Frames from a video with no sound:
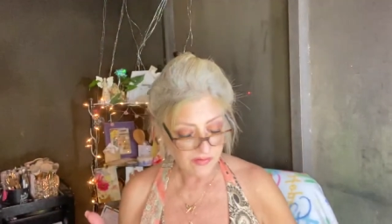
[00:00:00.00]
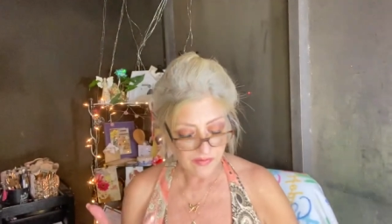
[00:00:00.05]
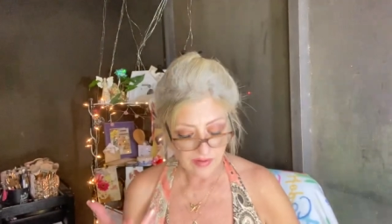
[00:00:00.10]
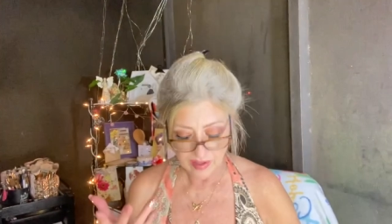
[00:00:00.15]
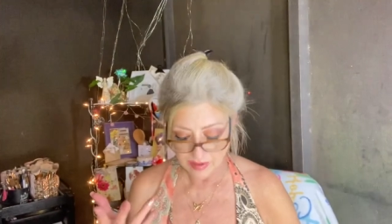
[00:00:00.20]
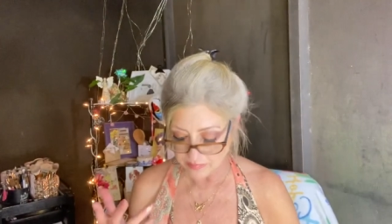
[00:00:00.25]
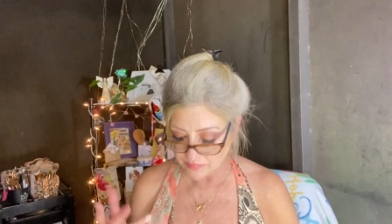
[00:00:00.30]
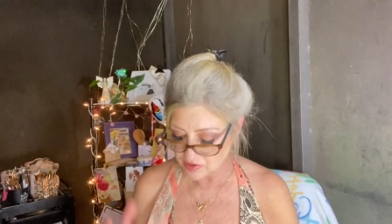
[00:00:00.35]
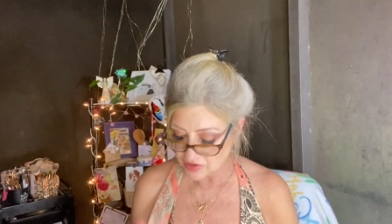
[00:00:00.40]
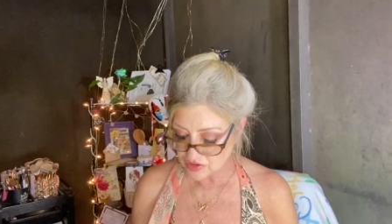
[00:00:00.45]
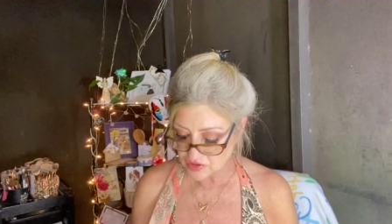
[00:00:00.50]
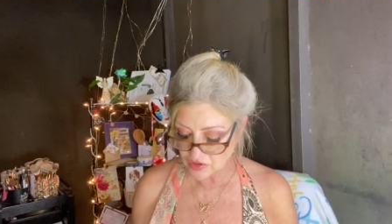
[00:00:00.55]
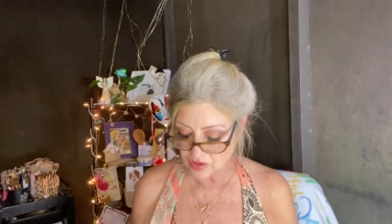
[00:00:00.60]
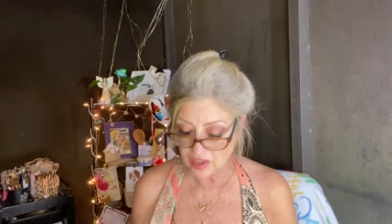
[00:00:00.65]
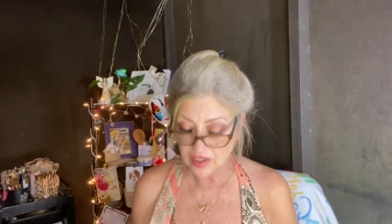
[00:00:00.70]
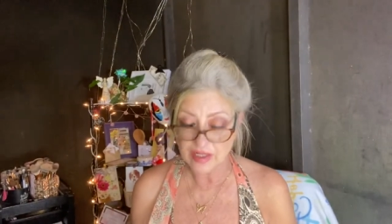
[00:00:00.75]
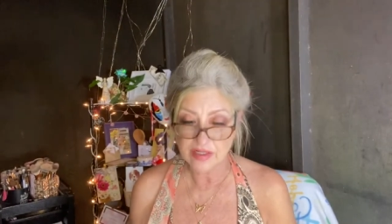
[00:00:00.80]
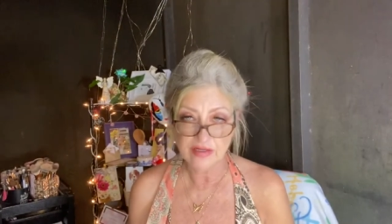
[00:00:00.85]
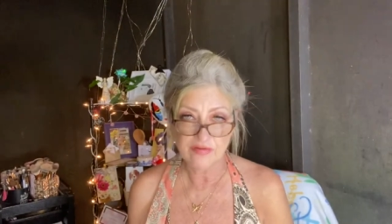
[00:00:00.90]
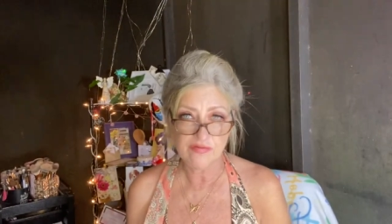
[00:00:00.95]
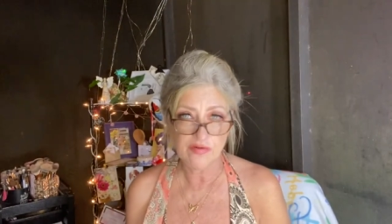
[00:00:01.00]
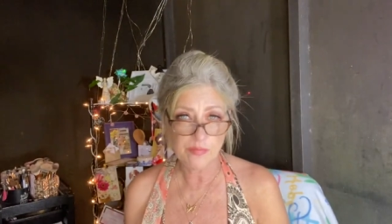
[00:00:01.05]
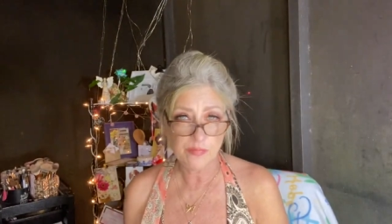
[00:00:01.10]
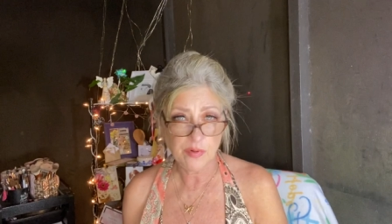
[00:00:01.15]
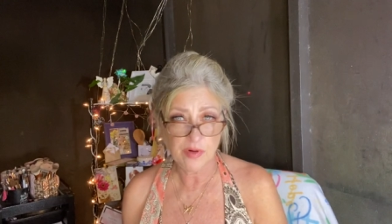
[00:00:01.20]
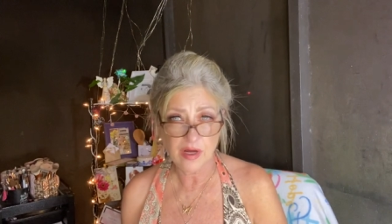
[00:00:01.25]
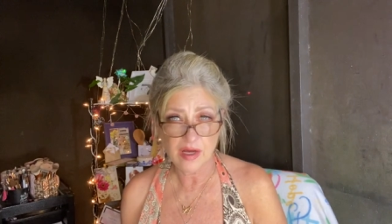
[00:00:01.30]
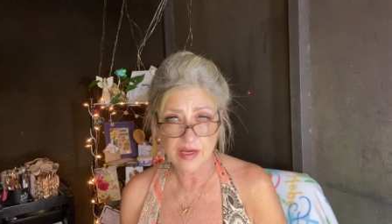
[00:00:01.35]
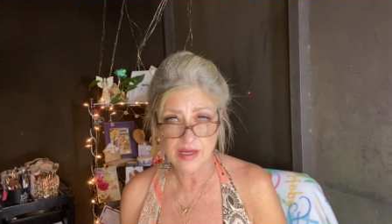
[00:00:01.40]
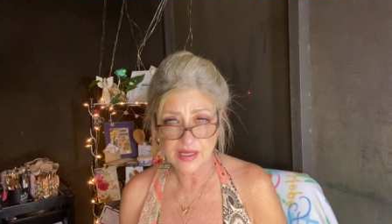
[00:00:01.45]
I'm just trying different
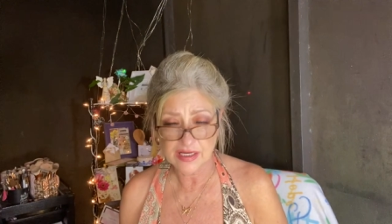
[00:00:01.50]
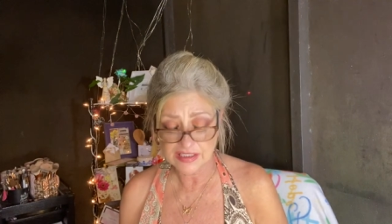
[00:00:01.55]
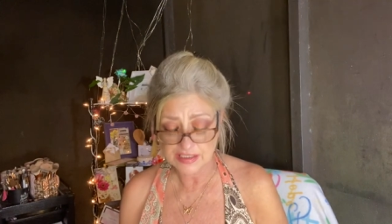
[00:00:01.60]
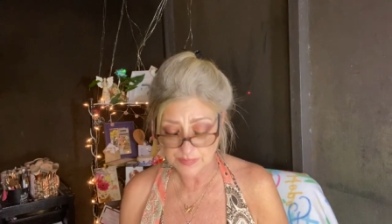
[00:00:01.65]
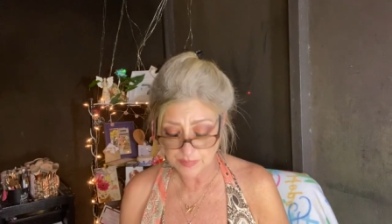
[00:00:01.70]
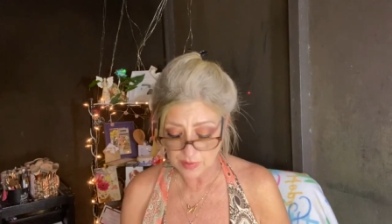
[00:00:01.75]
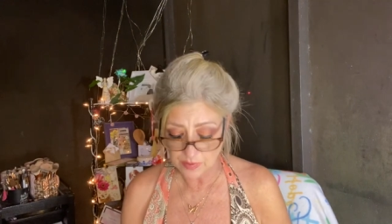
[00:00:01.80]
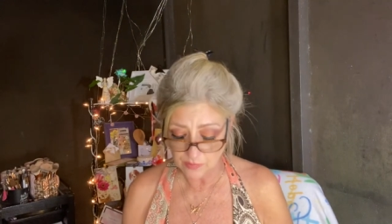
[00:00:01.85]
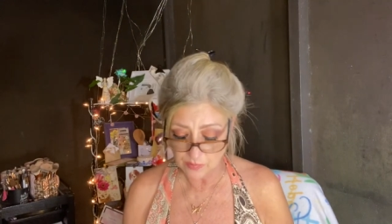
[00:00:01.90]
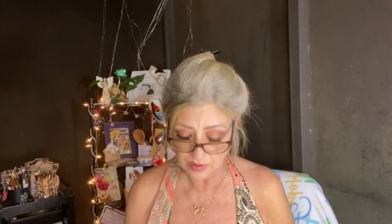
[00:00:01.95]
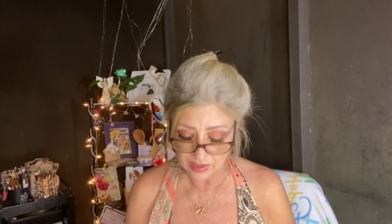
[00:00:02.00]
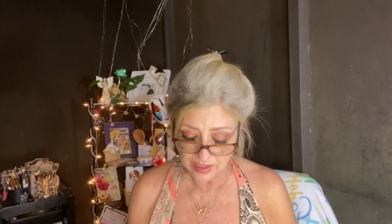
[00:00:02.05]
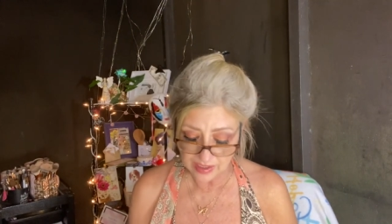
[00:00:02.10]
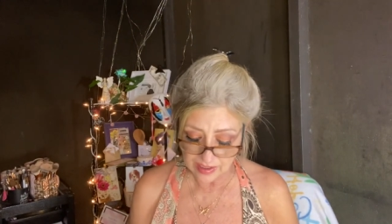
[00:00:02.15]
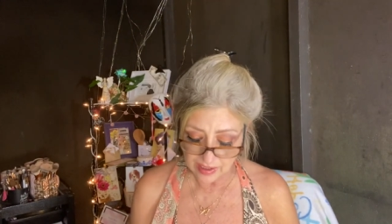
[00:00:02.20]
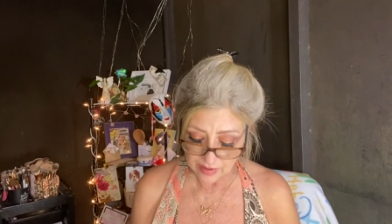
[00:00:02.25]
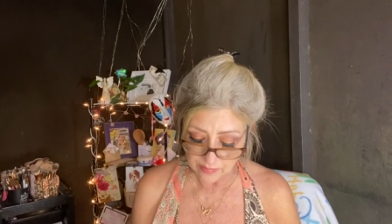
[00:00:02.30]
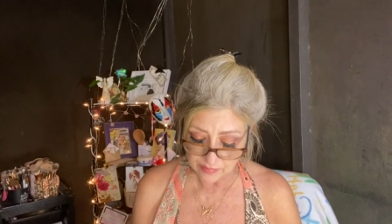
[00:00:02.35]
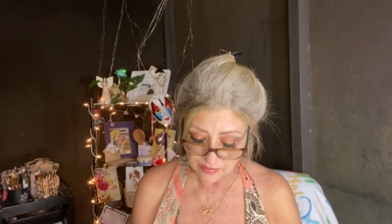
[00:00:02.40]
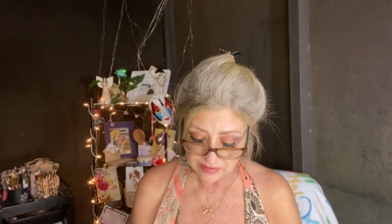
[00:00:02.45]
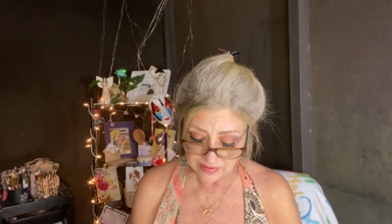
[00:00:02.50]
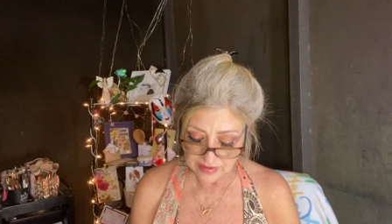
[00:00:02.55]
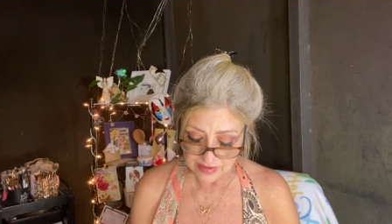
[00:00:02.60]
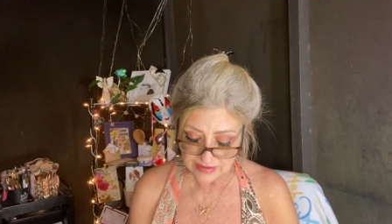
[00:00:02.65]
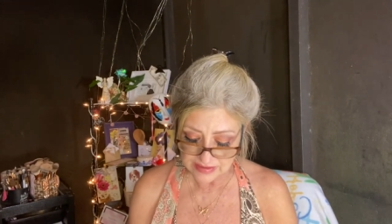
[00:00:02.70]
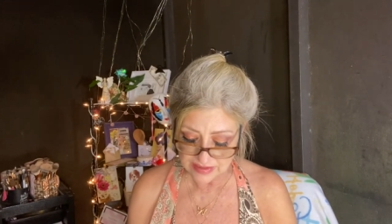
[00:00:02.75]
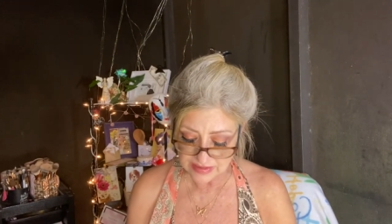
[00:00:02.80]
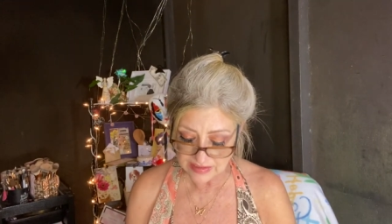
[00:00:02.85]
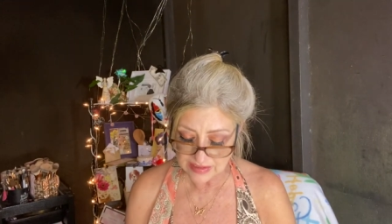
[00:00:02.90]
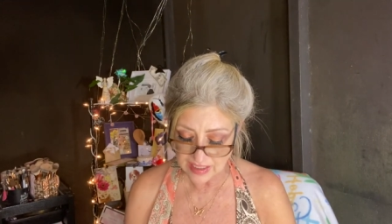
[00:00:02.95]
products, but what I got with
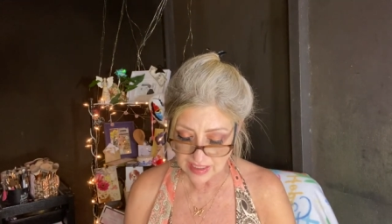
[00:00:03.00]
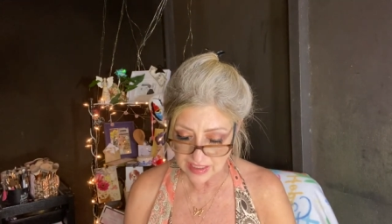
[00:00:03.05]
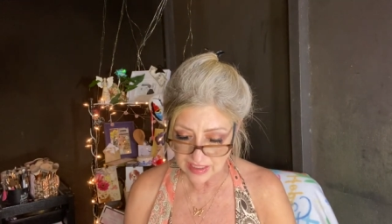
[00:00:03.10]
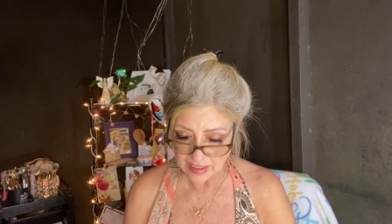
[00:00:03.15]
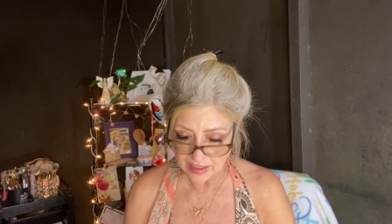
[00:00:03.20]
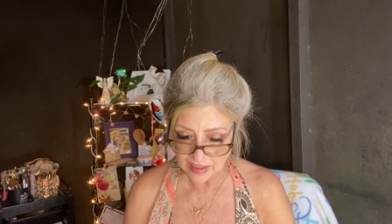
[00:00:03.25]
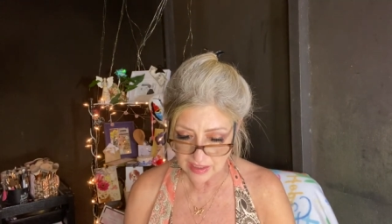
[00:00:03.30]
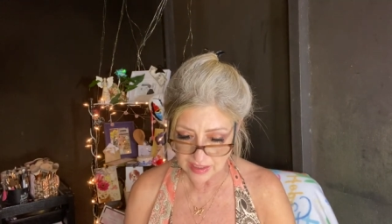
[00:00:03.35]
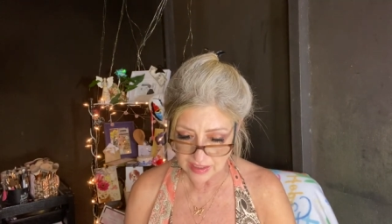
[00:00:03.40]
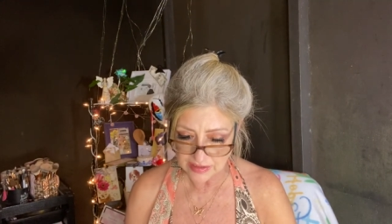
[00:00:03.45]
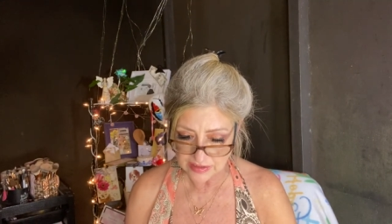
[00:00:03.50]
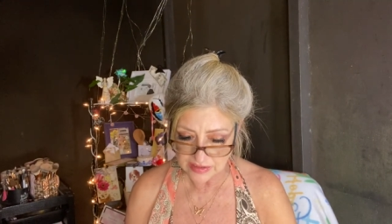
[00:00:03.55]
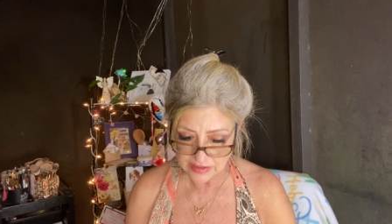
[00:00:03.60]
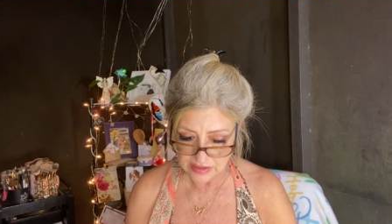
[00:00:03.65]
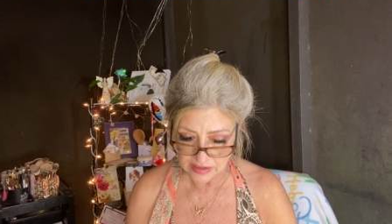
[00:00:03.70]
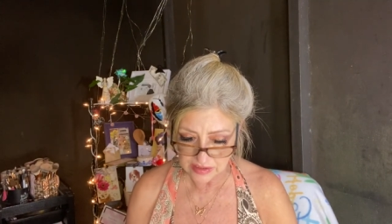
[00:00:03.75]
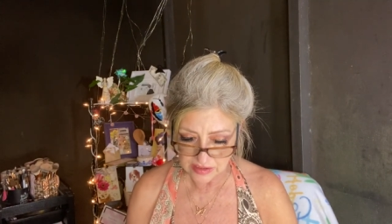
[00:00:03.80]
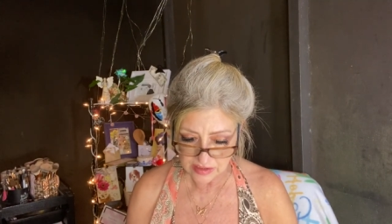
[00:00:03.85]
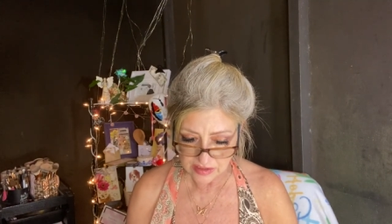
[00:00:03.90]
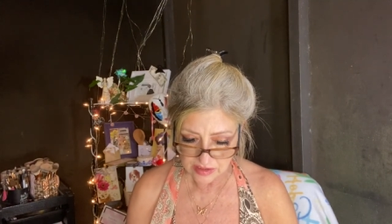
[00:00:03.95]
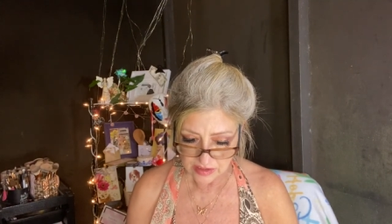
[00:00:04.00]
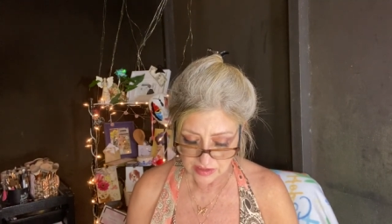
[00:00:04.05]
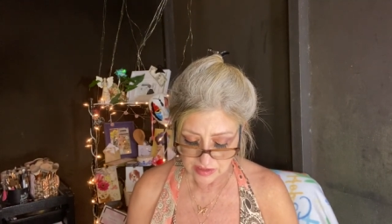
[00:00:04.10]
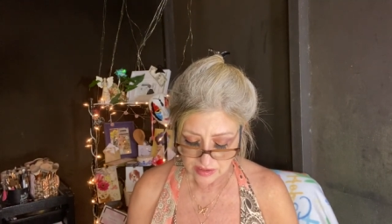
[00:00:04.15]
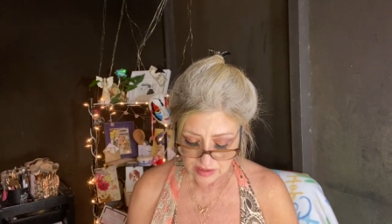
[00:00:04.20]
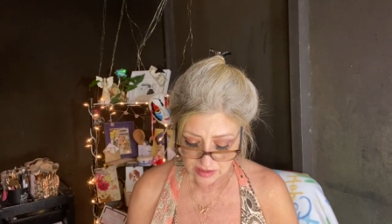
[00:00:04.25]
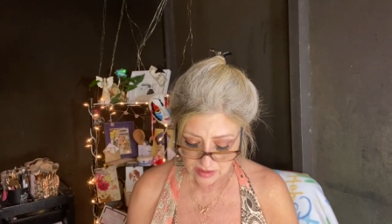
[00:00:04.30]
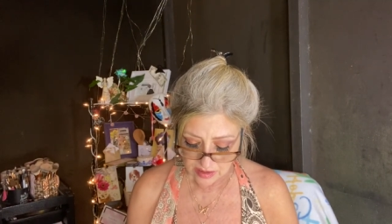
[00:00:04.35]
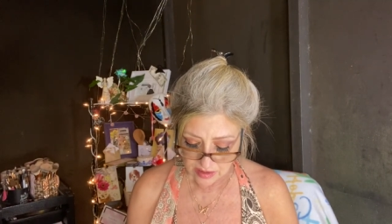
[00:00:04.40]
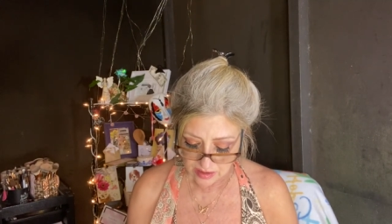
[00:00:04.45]
this is I got
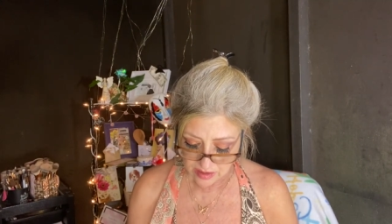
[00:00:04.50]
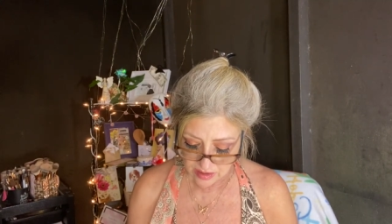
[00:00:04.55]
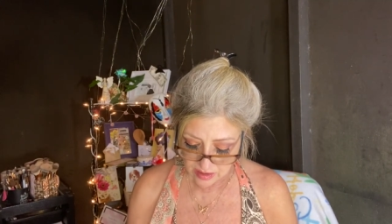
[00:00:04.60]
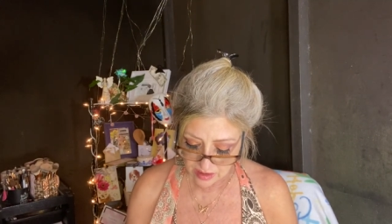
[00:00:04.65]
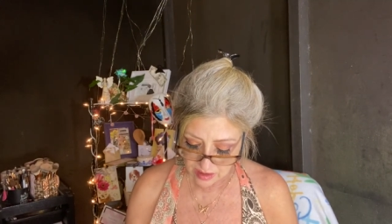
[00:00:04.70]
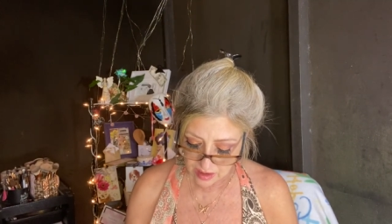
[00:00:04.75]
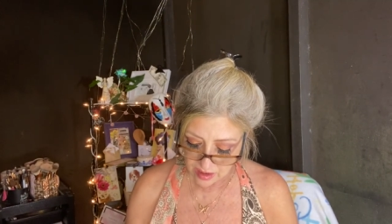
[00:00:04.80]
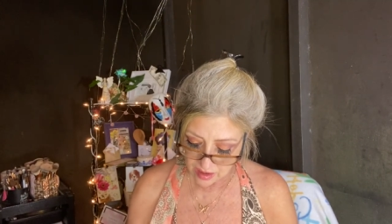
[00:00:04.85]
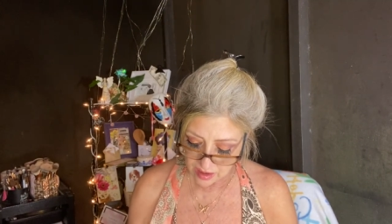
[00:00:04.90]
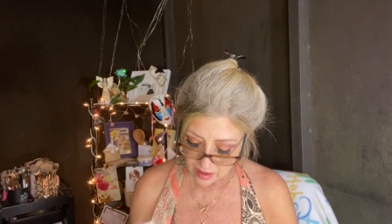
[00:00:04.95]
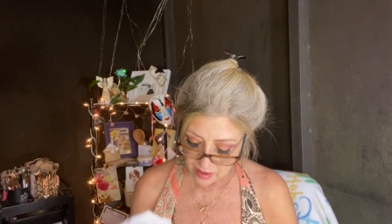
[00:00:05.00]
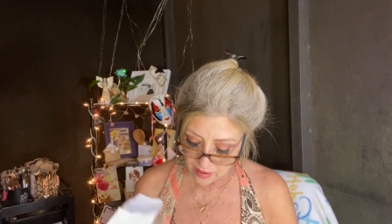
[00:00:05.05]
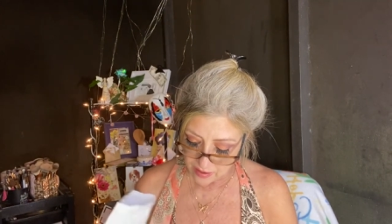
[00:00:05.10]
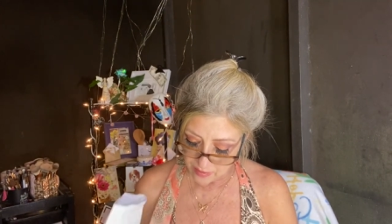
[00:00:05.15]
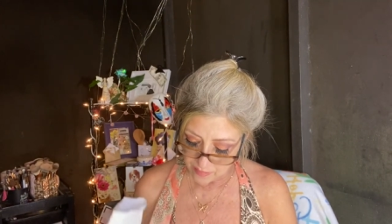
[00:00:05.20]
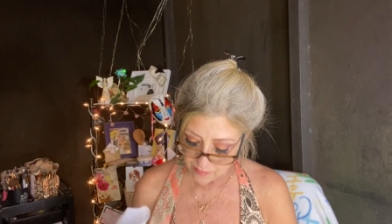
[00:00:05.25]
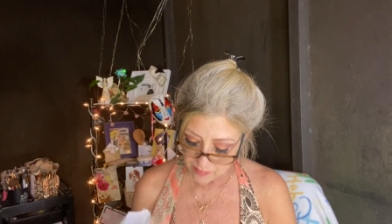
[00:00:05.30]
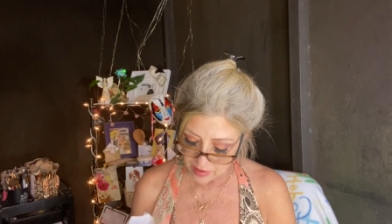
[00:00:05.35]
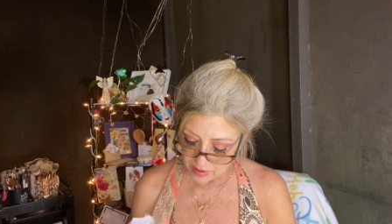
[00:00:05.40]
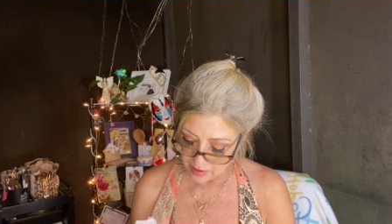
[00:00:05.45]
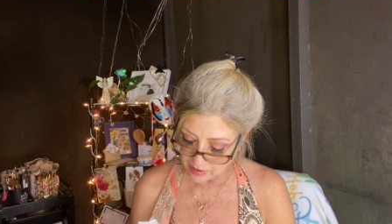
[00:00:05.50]
um, a